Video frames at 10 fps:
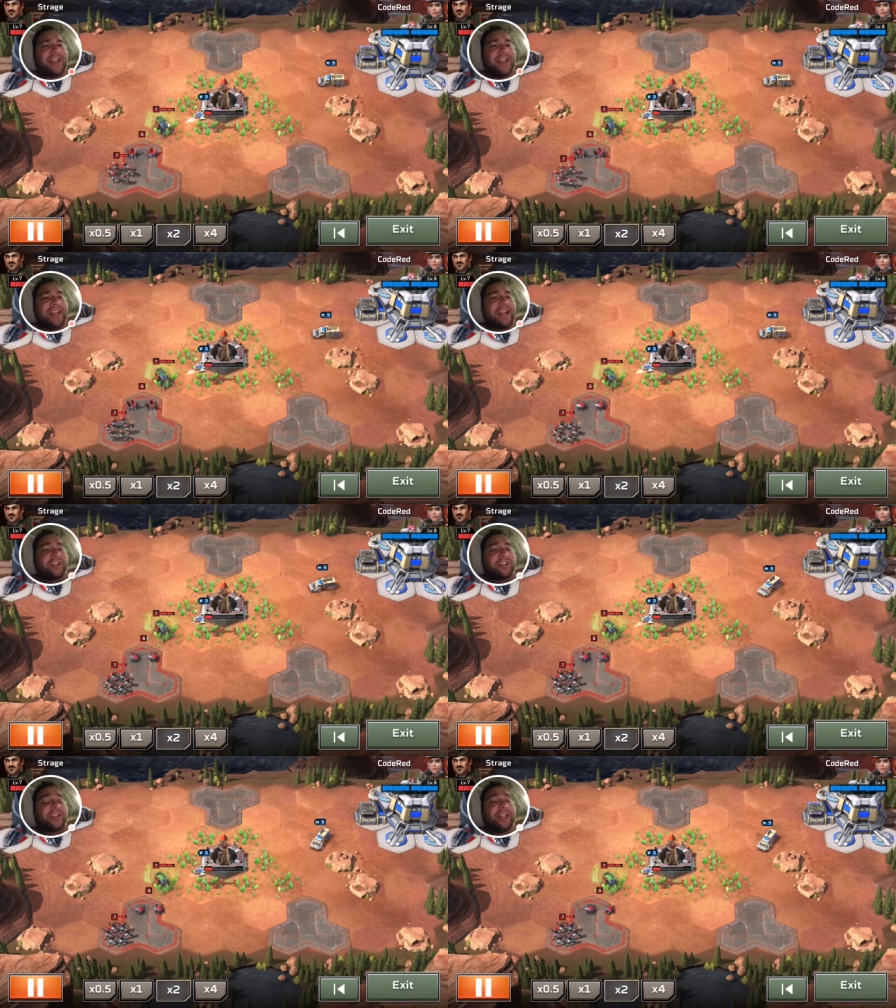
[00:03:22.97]
He
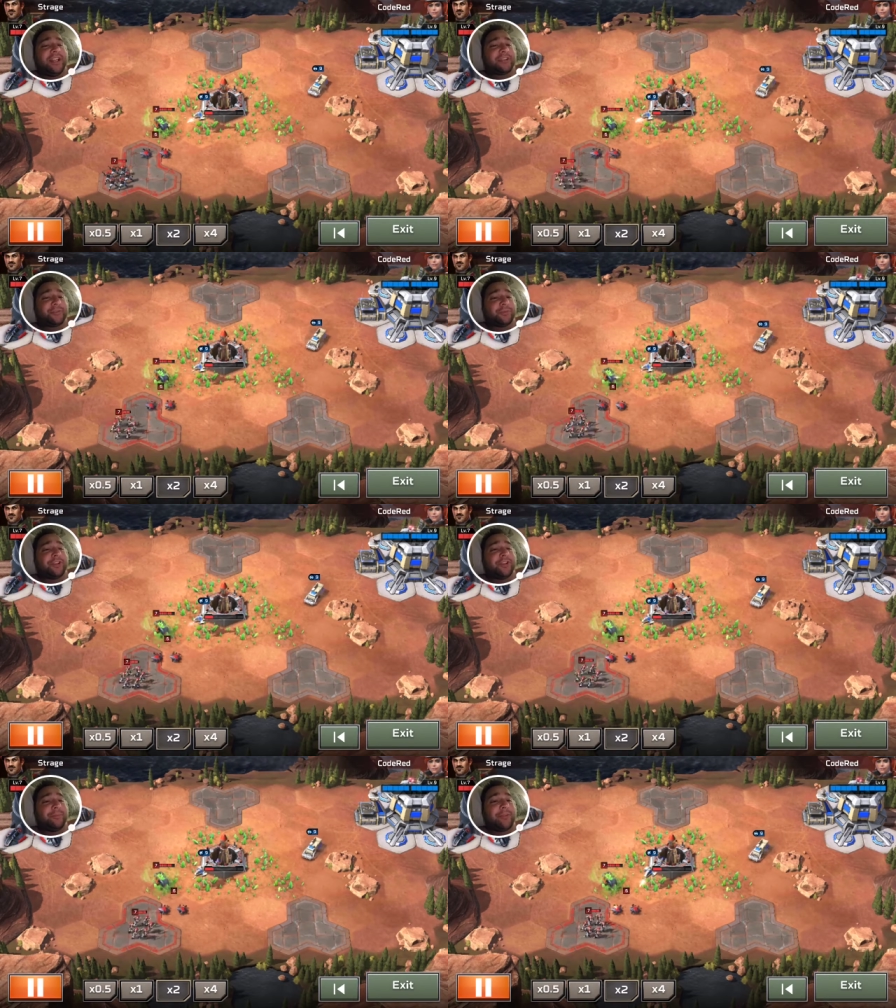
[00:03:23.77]
actually does really
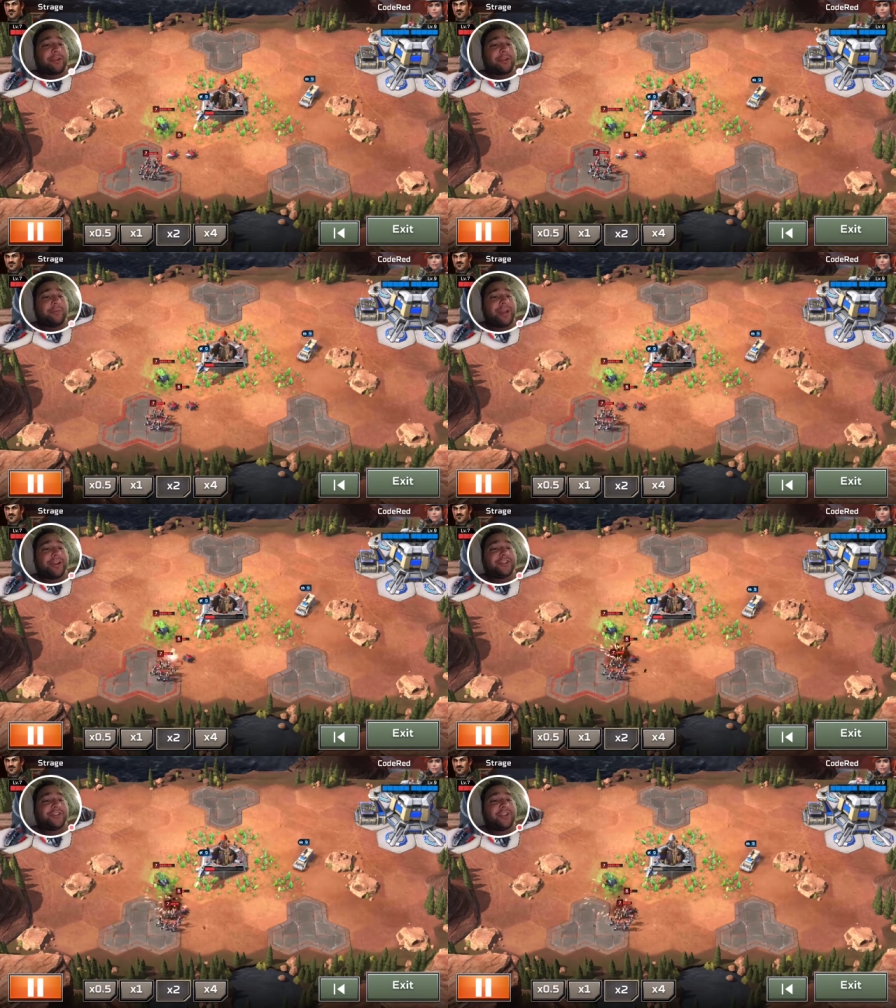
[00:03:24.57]
good. He
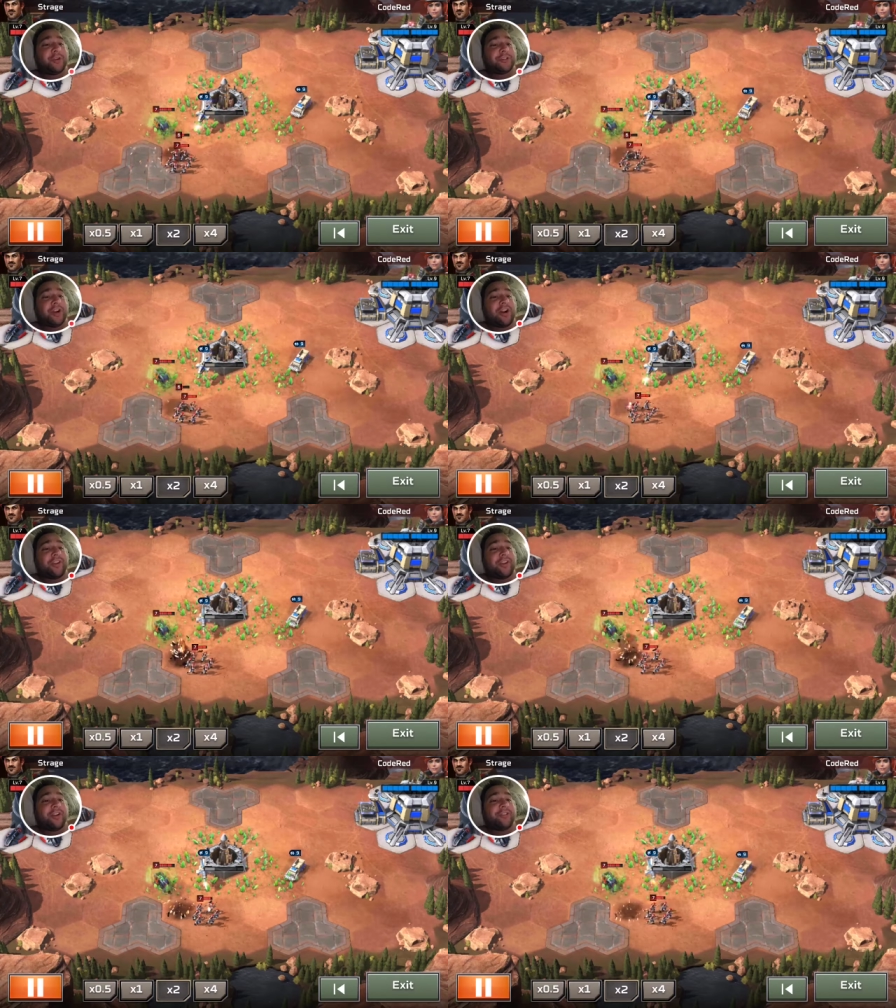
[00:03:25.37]
micromanages and goes off the
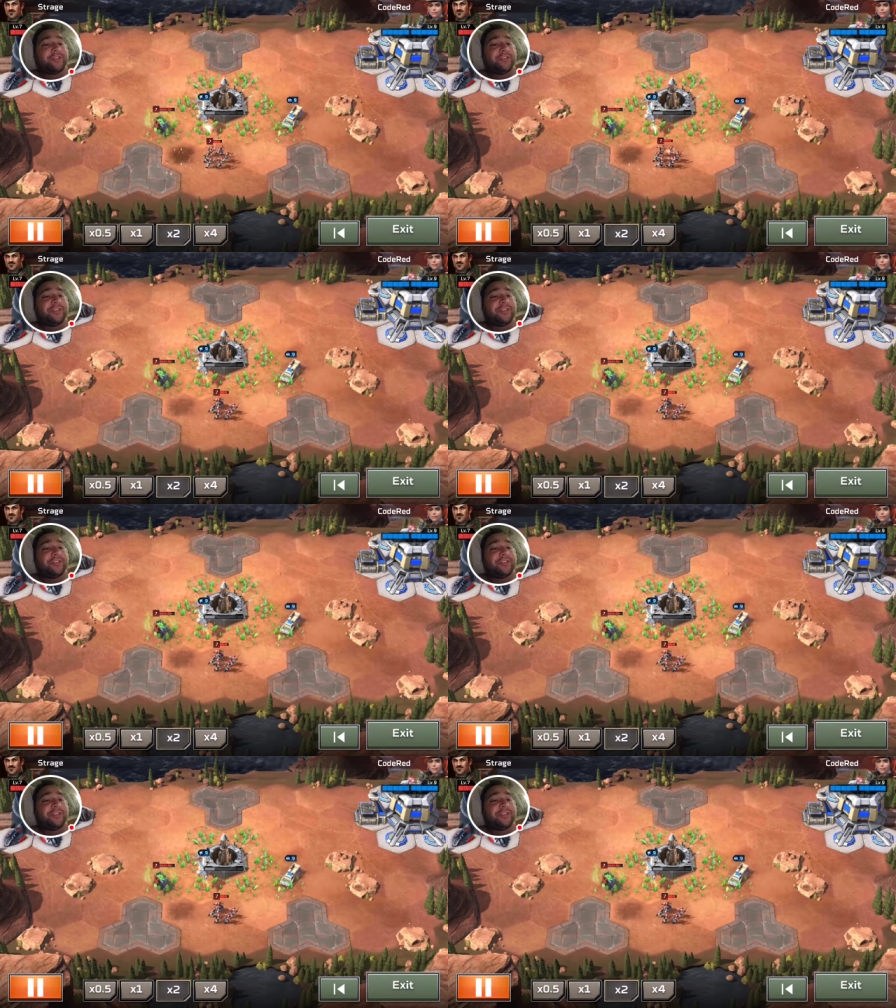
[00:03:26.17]
harvester.